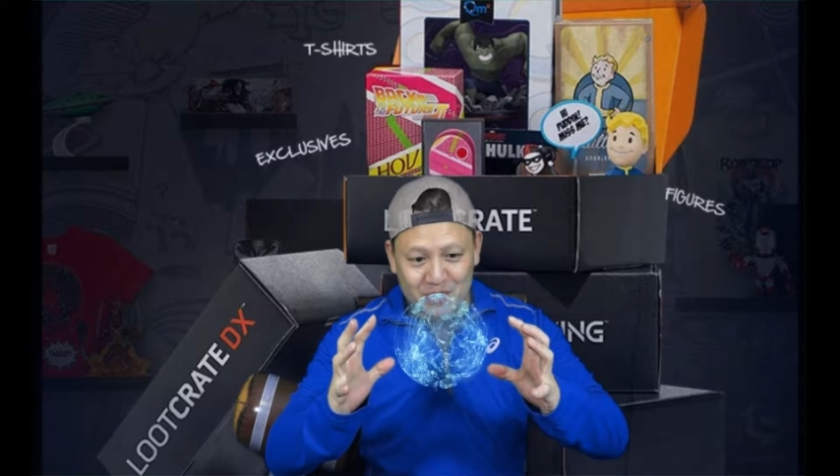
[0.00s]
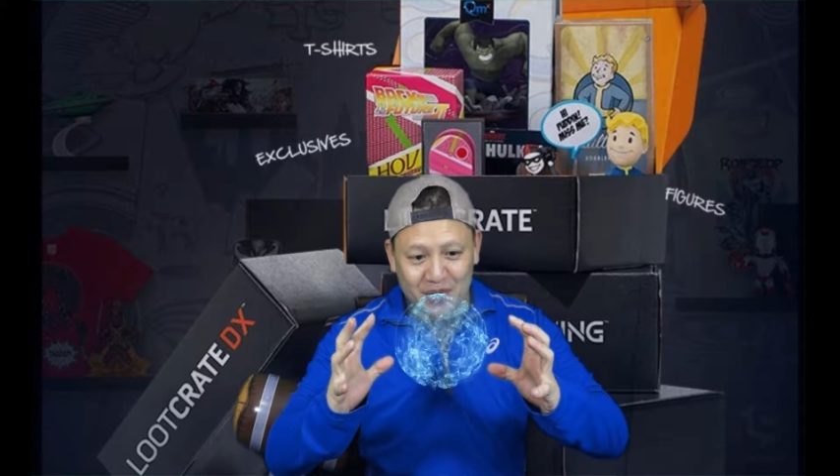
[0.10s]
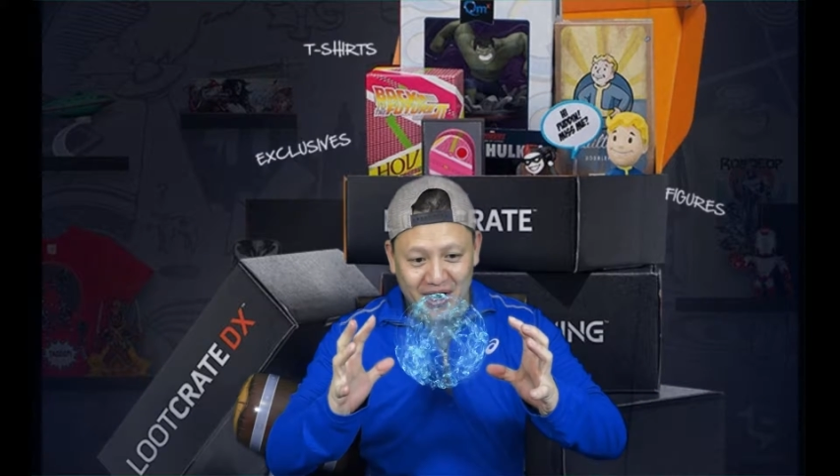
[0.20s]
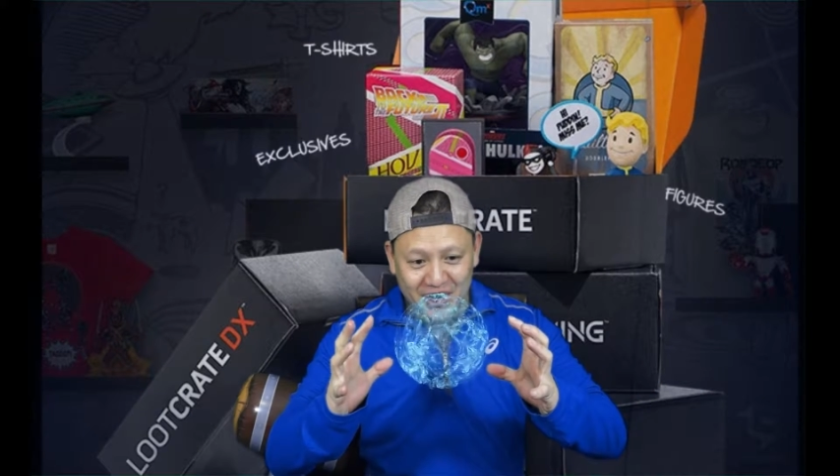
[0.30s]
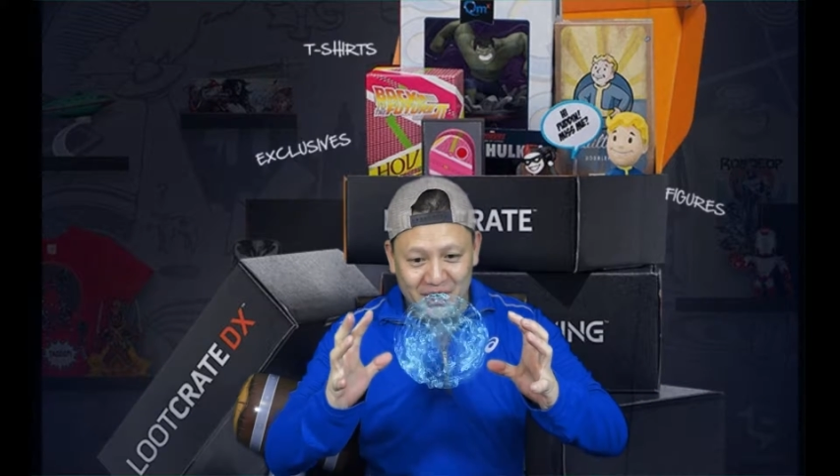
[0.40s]

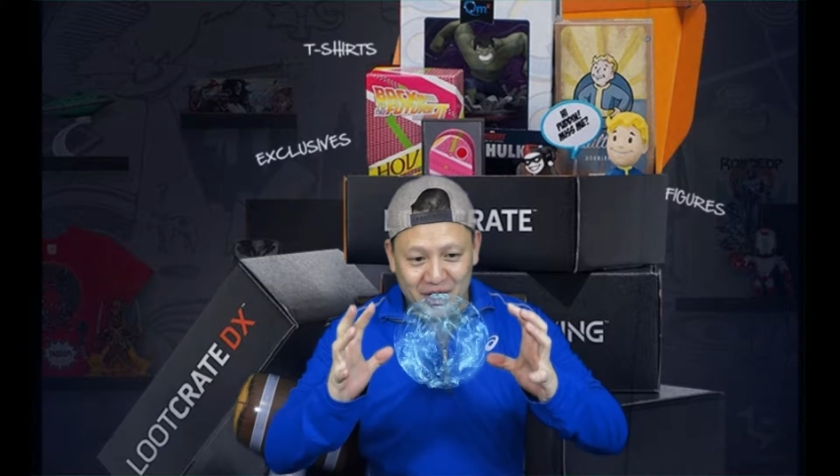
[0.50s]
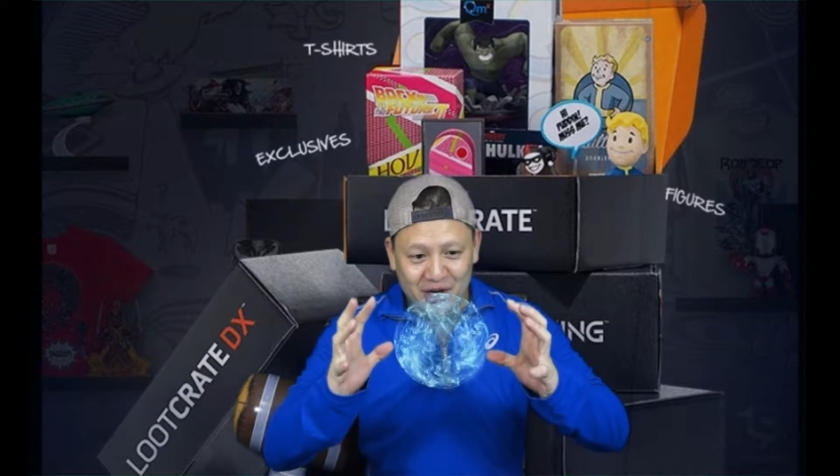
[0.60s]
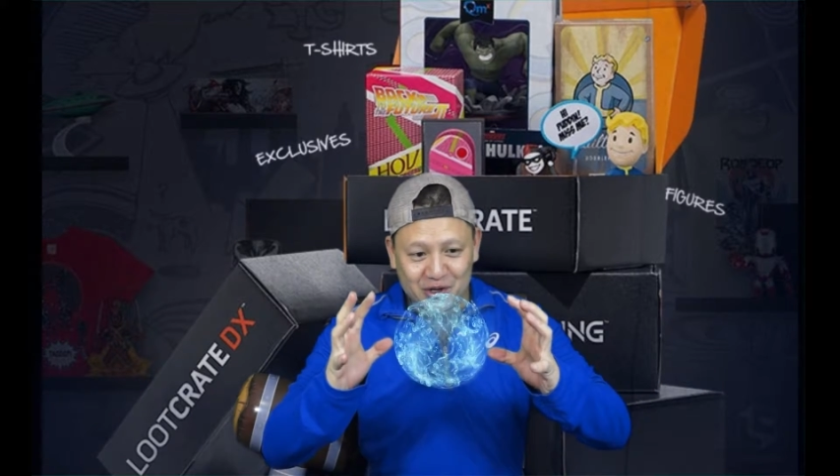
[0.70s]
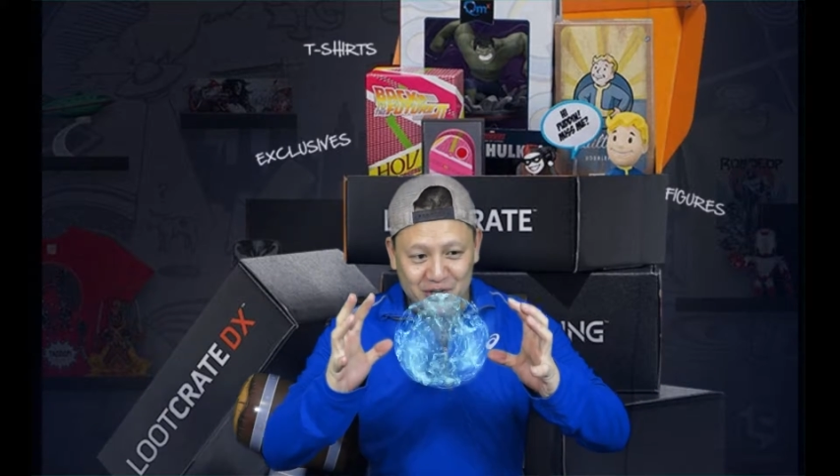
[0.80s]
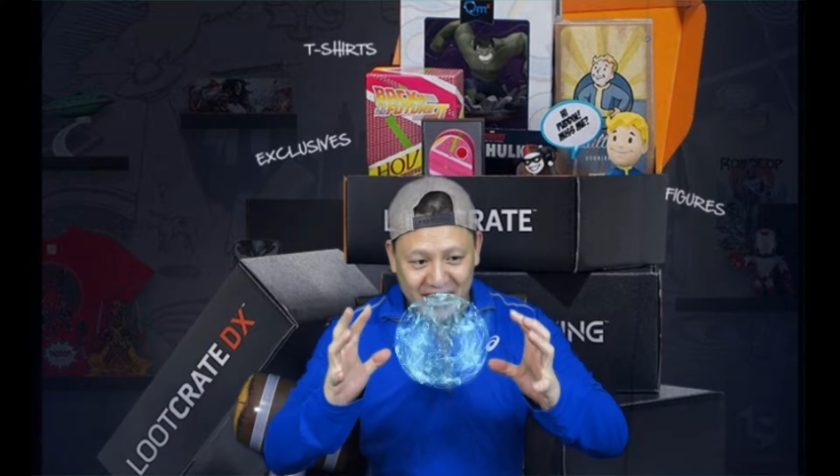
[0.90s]

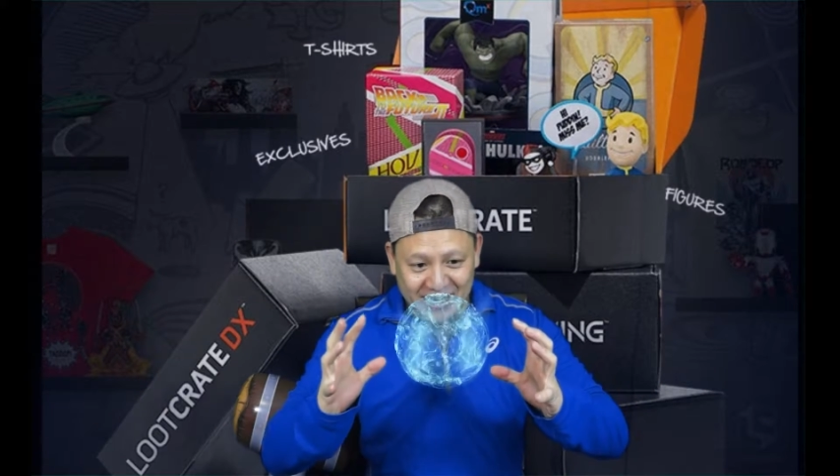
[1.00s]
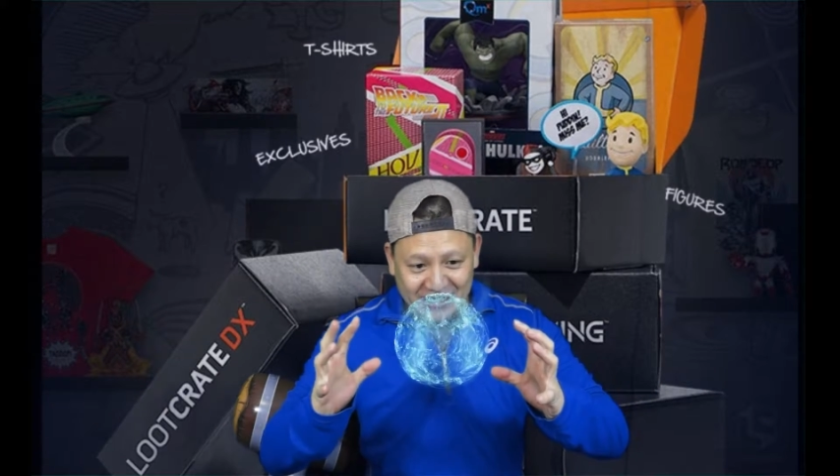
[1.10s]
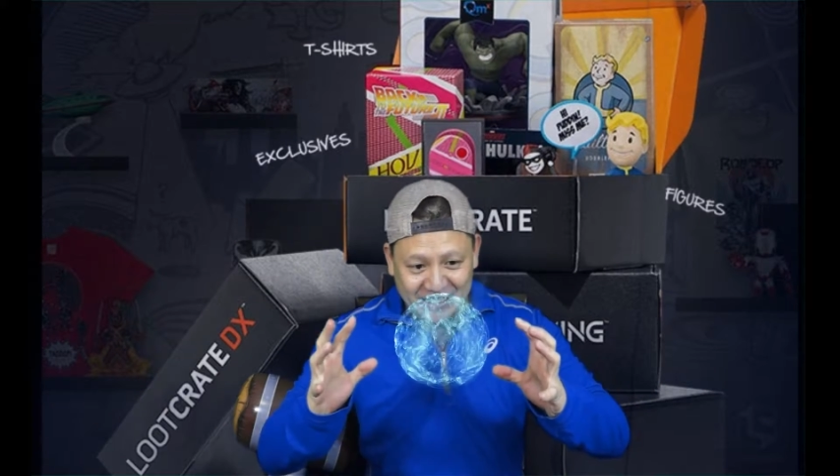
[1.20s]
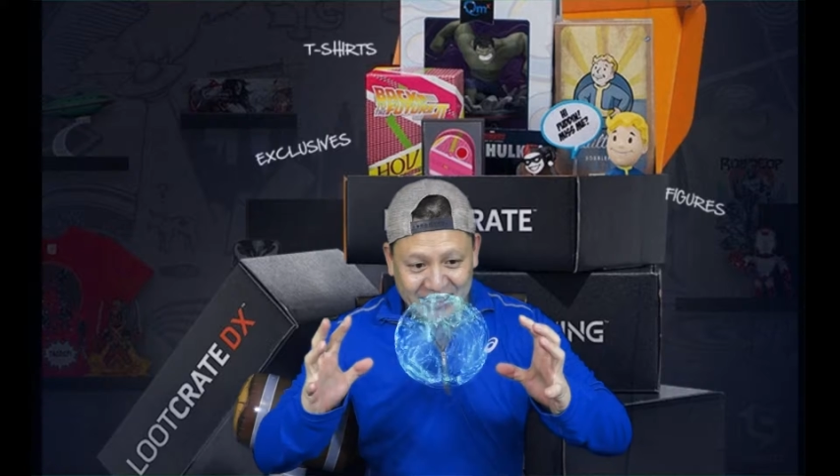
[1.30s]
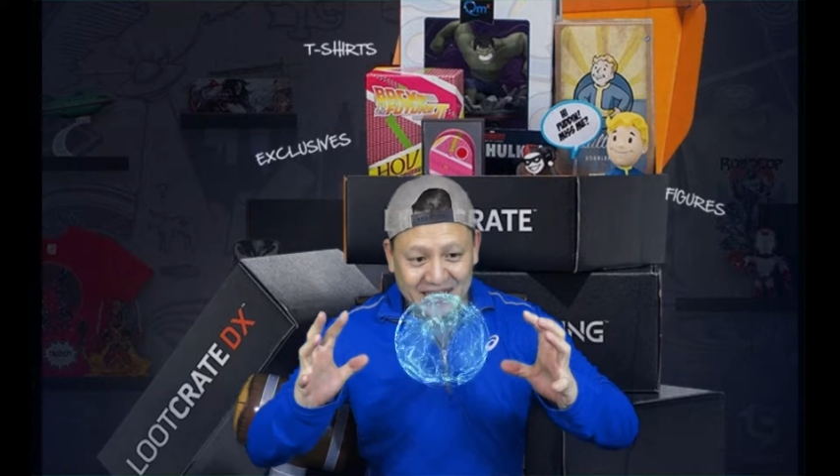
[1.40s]
my
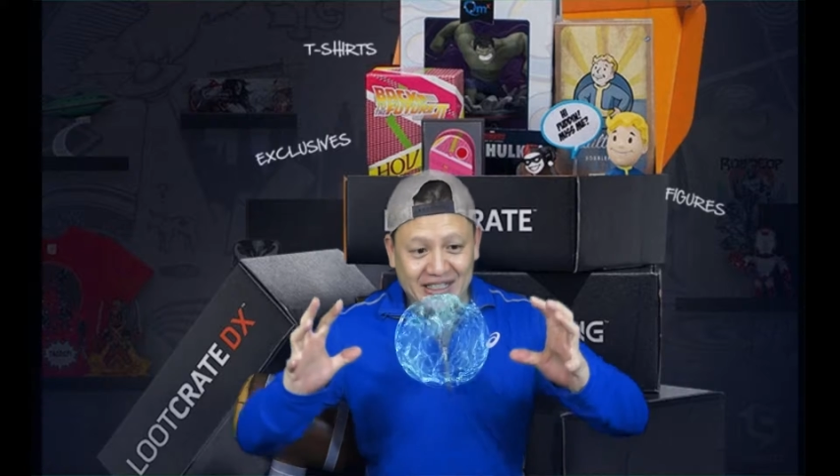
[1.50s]
crate.